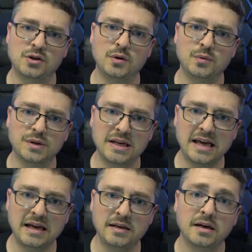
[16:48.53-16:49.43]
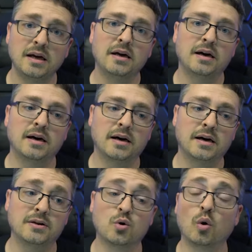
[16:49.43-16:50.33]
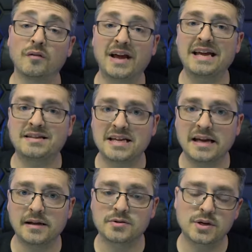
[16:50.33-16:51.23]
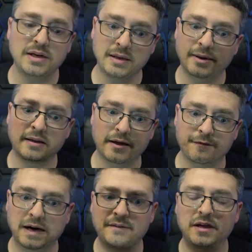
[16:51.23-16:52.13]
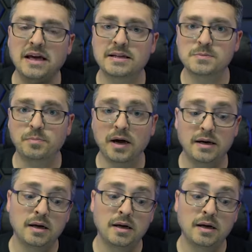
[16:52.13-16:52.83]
so you would need a total of 18, so you need about like 5 kits. But